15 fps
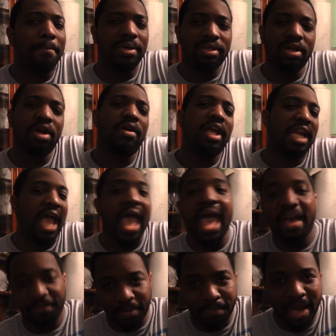but they're at
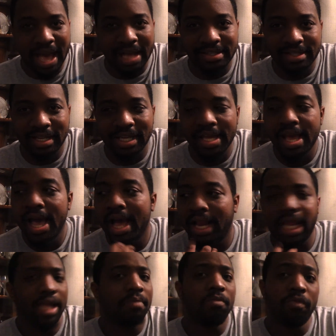half capacity.
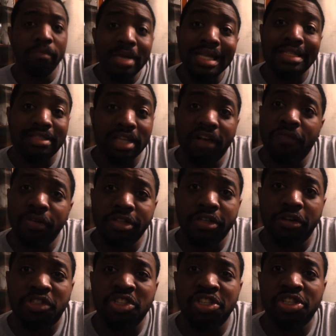Like, me and Seth went to
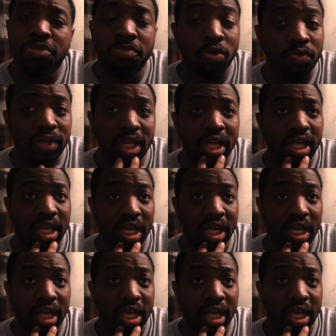go see this movie.